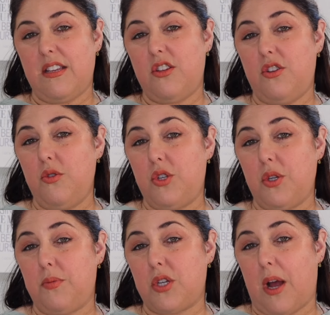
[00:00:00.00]

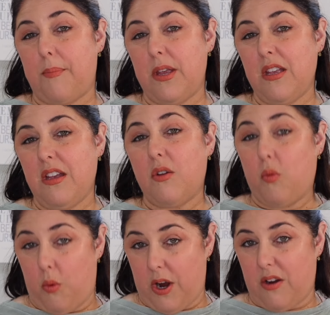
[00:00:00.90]
YouTube shopping
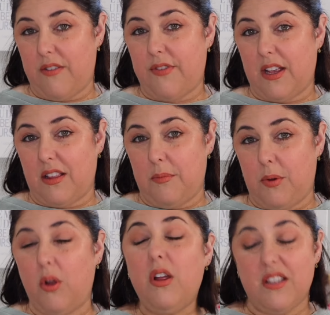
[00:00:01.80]
where
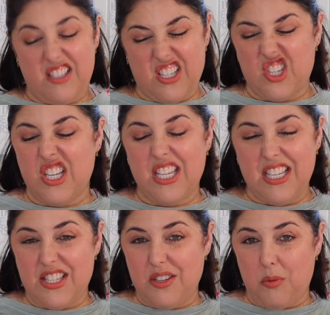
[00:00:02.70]
available. Such an
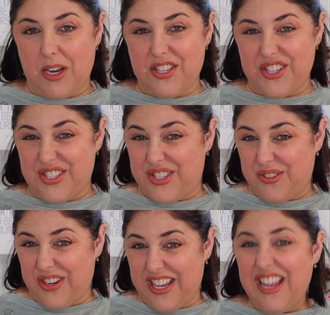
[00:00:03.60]
easy way to
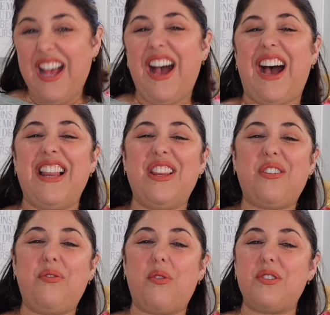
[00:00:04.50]
do it. I look
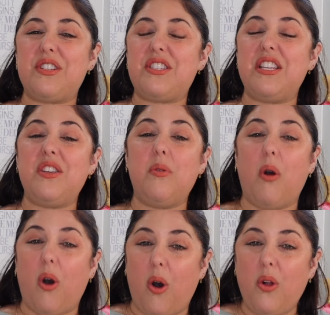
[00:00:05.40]
forward to seeing you
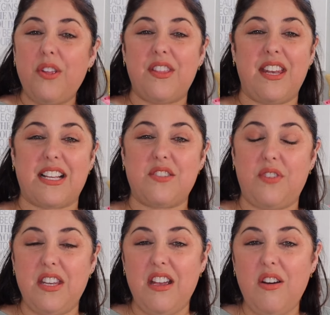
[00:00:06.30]
all in the next
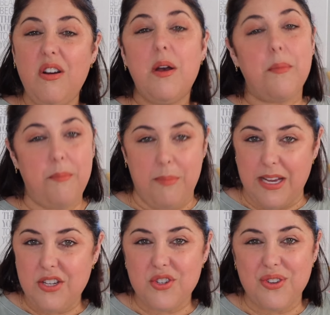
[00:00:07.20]
video.
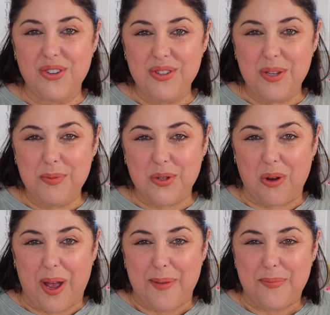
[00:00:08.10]
Make sure you're
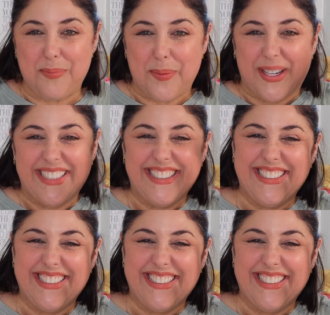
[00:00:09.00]
subscribed. Bye-bye.